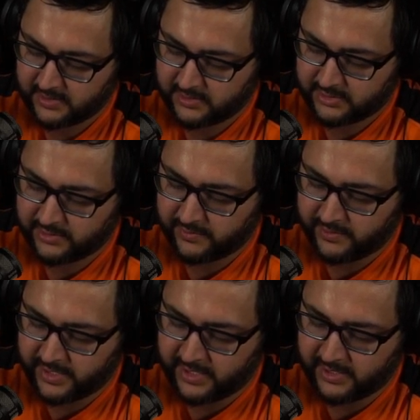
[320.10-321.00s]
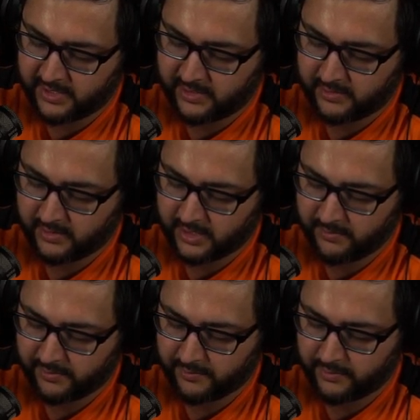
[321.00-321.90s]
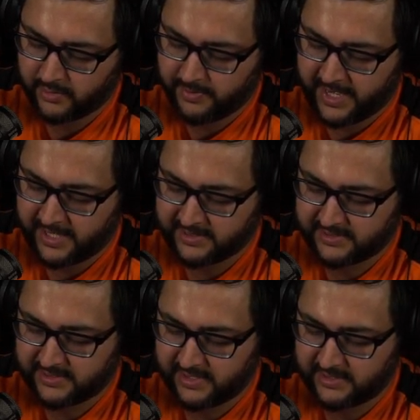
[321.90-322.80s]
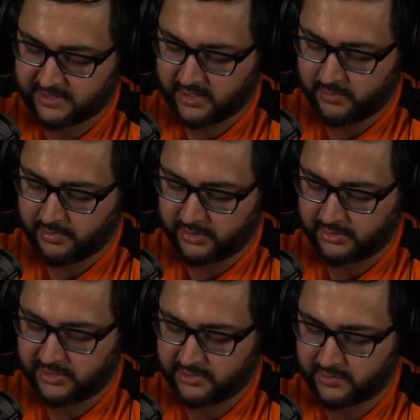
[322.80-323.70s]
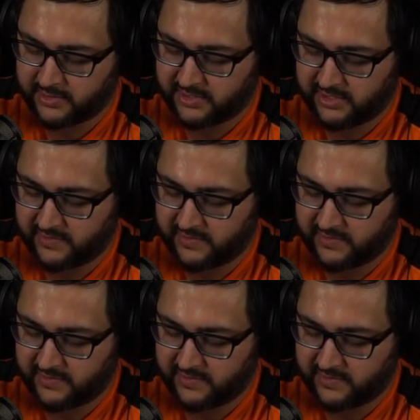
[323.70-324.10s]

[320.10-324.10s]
to then come through the pass and start building towards these